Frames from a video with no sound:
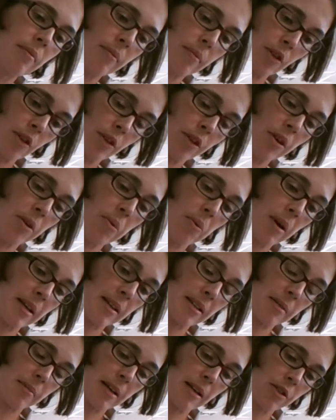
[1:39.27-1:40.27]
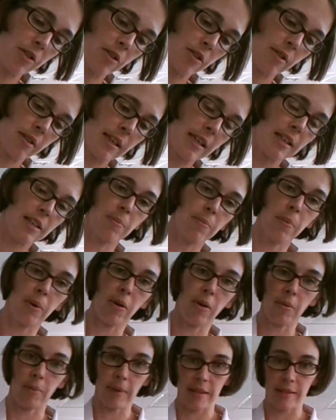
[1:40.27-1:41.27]
you're going to want to make sure each
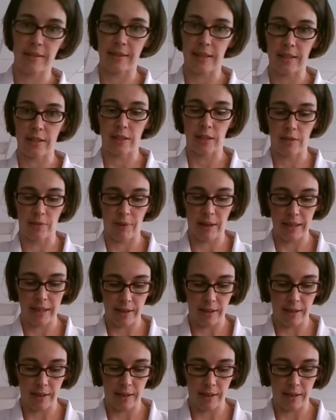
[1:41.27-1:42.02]
bulb is set to the right